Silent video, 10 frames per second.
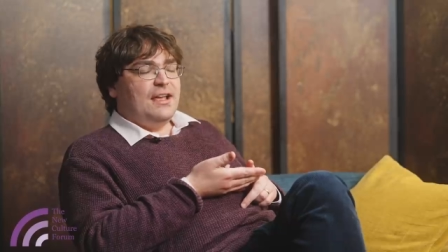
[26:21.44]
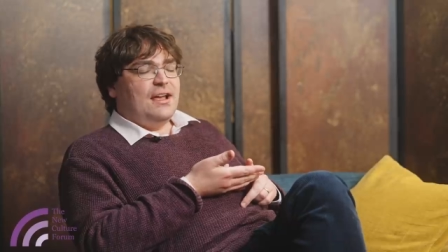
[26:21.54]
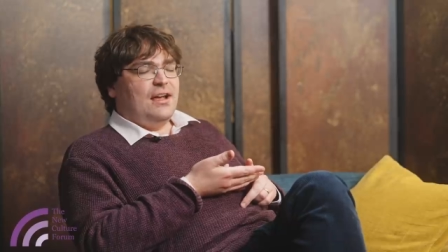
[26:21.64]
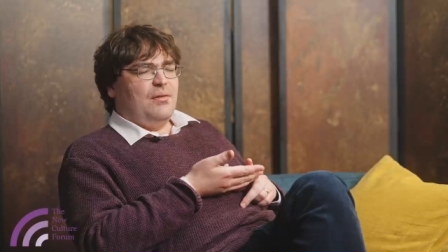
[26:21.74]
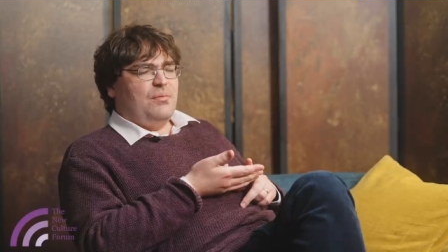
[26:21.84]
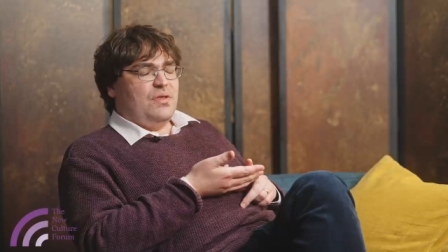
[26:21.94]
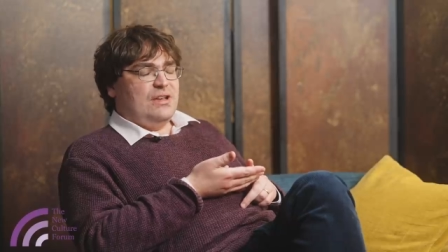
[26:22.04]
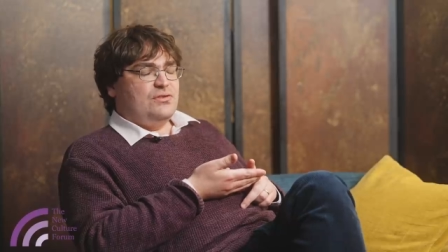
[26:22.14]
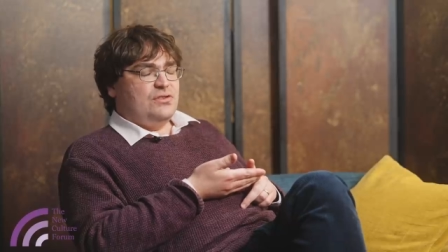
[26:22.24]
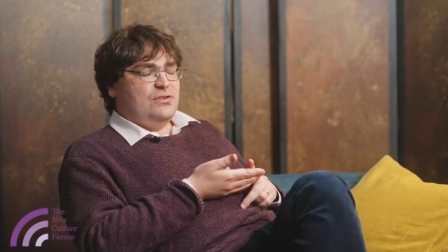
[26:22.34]
the
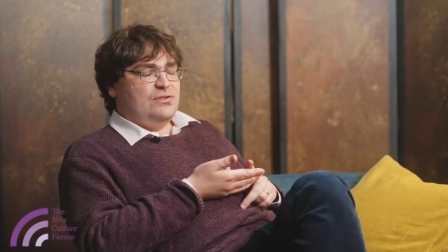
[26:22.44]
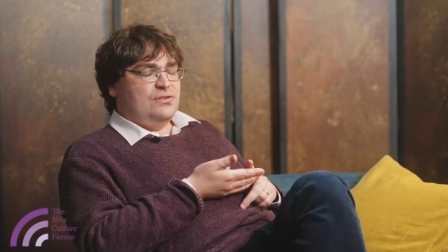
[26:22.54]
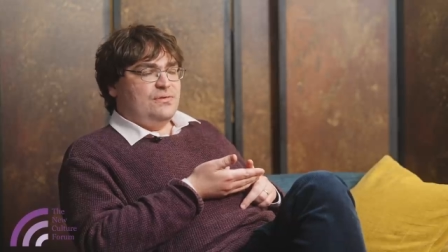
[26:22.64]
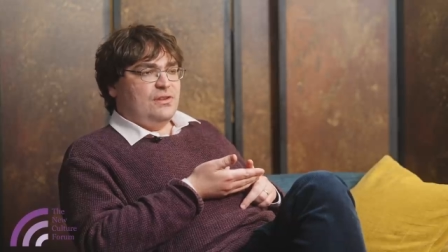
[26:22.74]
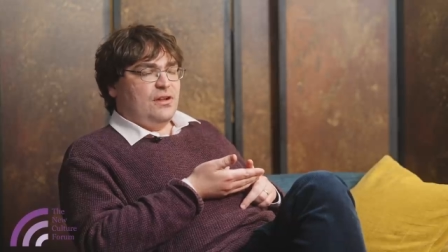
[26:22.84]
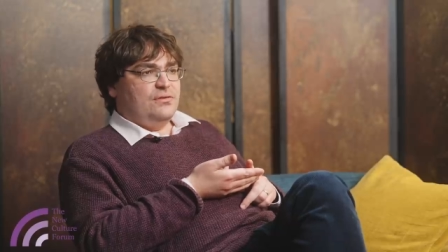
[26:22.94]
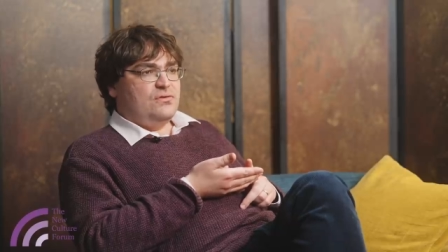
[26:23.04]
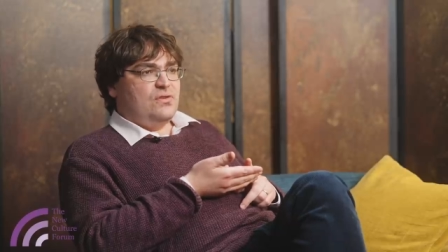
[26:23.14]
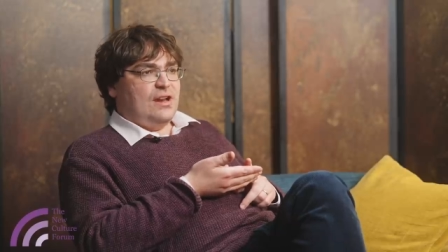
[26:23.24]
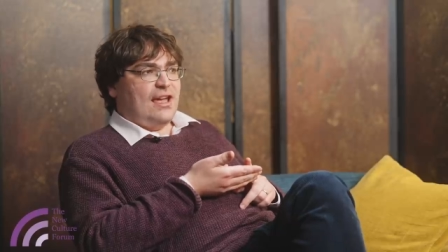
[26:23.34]
institutions of the
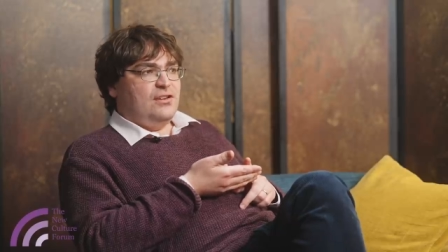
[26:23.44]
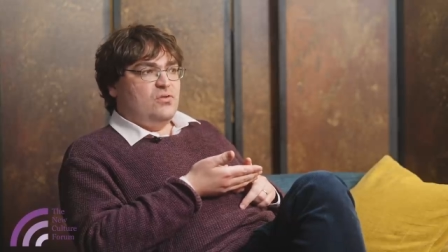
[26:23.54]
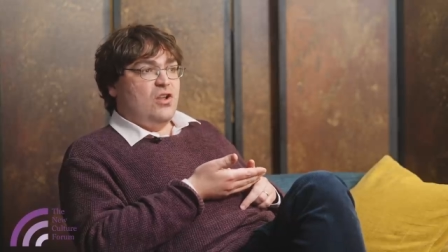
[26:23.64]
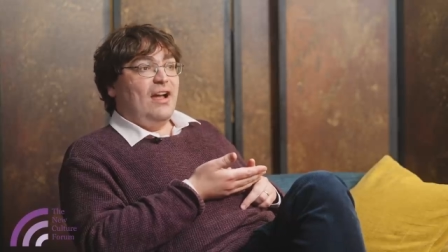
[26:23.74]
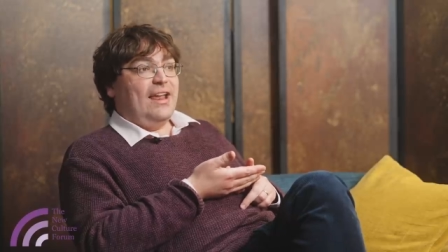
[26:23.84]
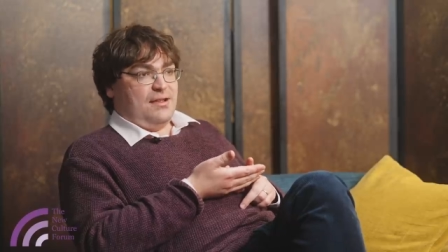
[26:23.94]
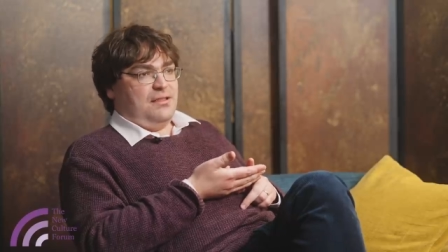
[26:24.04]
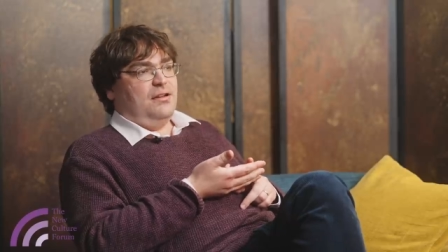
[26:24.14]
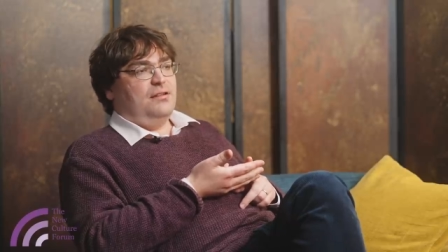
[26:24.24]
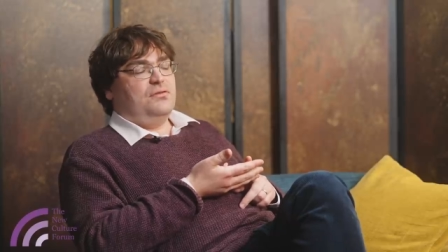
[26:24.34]
country and unite
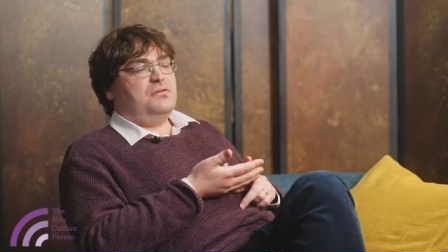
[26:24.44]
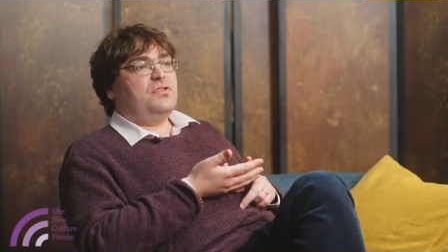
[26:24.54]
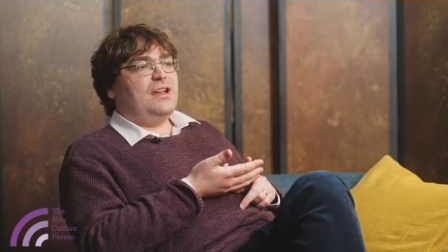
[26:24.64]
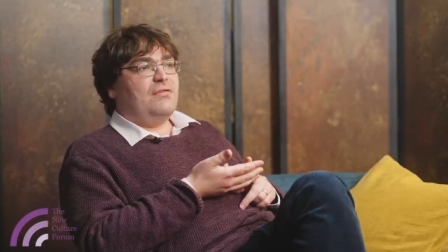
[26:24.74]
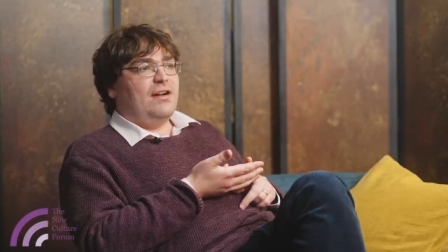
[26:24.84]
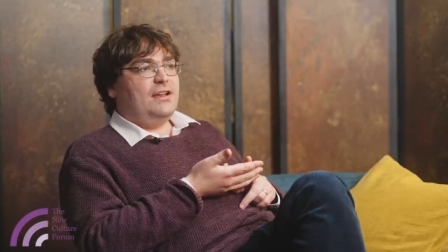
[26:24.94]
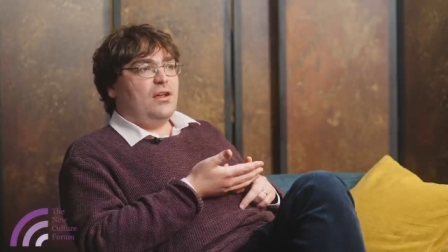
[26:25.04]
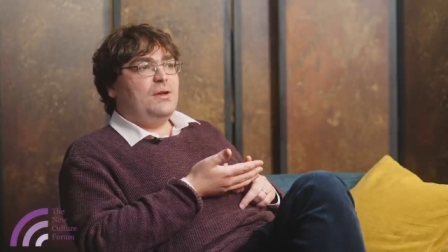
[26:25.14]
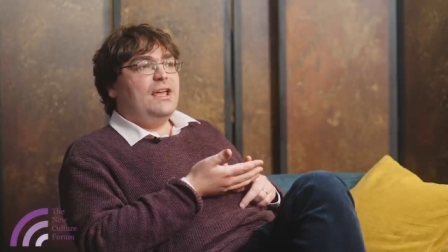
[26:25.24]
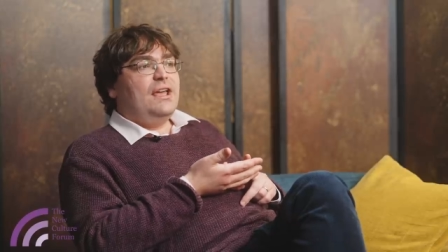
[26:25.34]
the country around, you know,